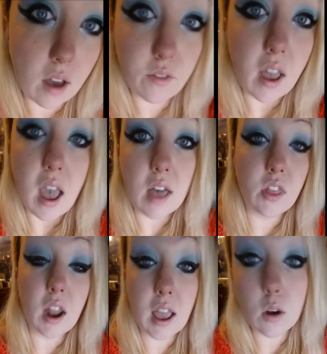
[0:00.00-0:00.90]
half,
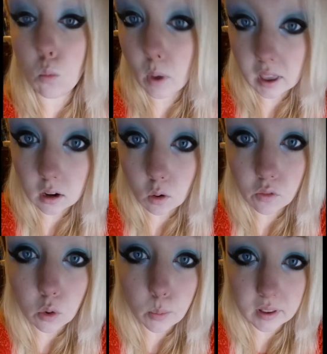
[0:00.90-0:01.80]
and then I had to wait
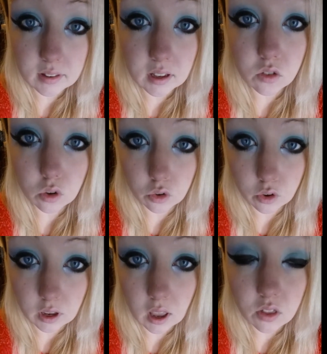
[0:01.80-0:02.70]
over a week to get
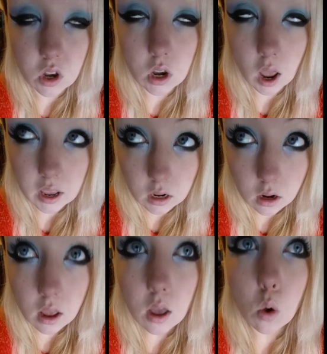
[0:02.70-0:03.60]
surgery. And the night
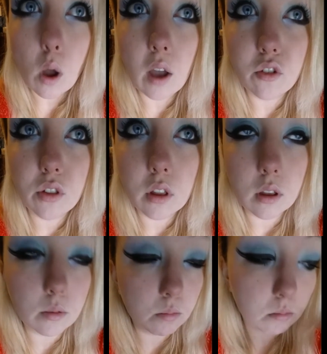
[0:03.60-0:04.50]
after
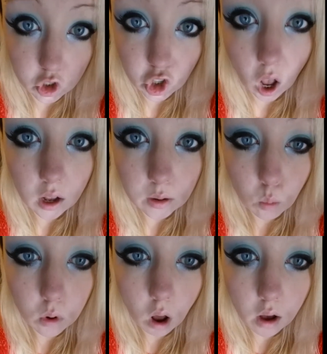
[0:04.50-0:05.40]
the, the shock had
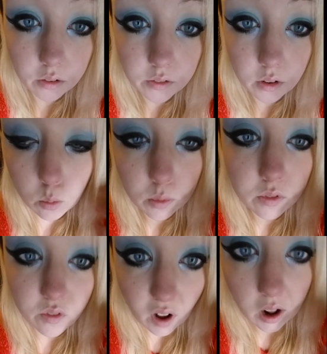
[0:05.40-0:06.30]
worn off, it
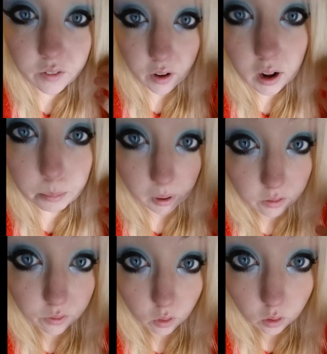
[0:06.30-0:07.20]
was very, very
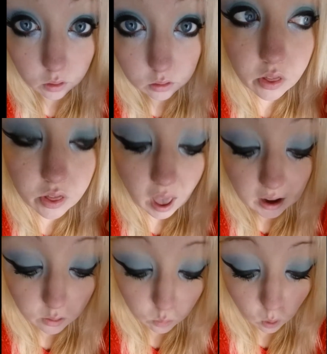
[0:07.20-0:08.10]
painful
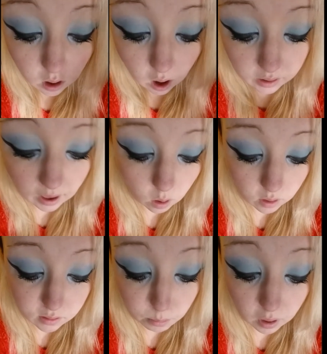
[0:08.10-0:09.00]
that is what I count
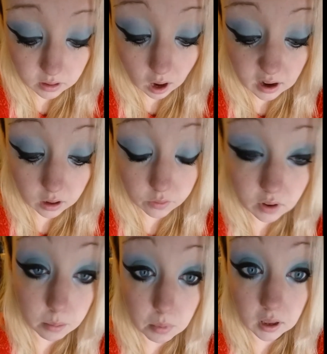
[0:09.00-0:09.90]
as my 9 out of
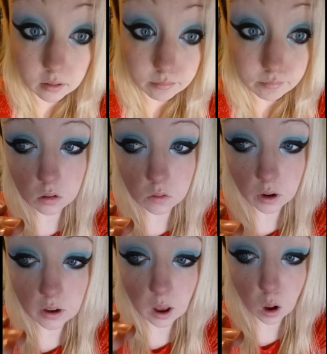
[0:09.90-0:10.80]
10 pain.
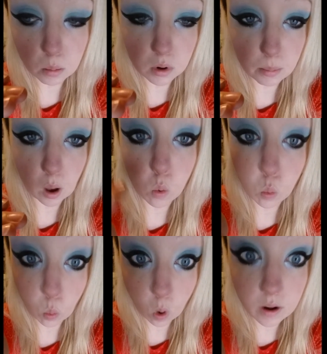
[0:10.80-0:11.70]
Right now I'm in about
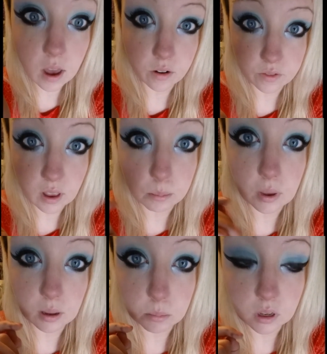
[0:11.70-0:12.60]
1 out of 10
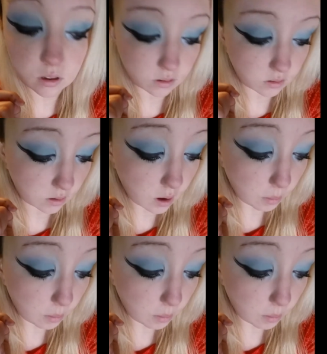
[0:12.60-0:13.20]
pain because